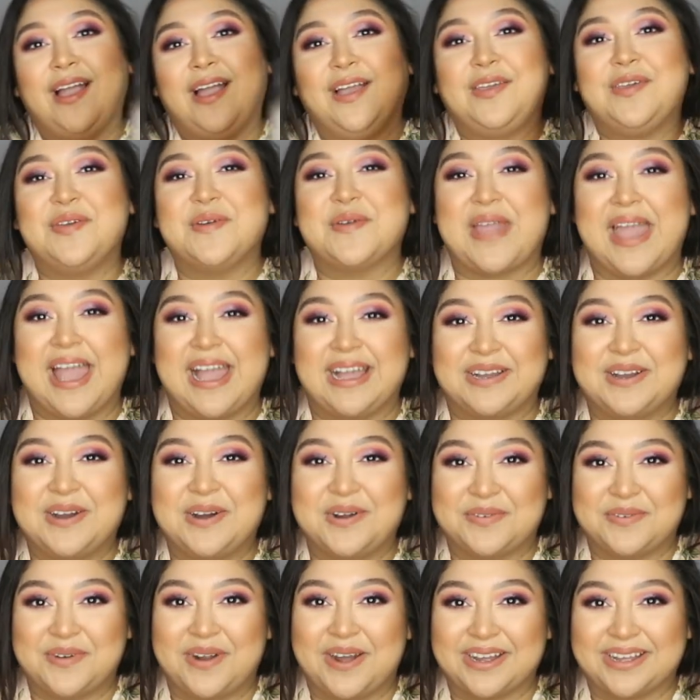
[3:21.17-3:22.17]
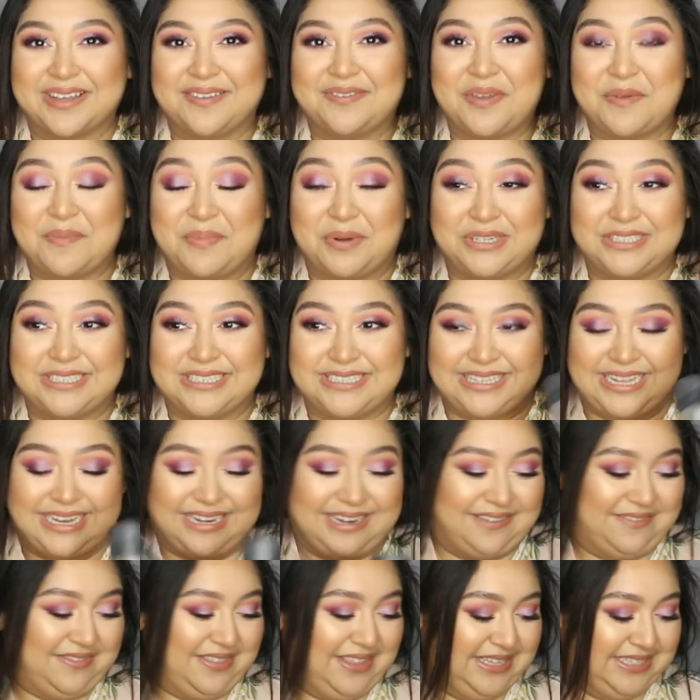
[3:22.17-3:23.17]
you can't go wrong if you purchase
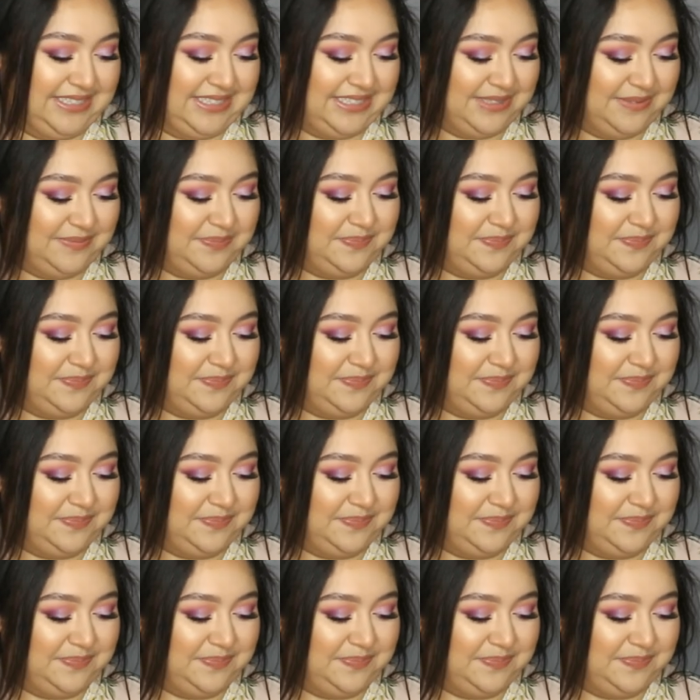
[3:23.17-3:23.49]
any of these.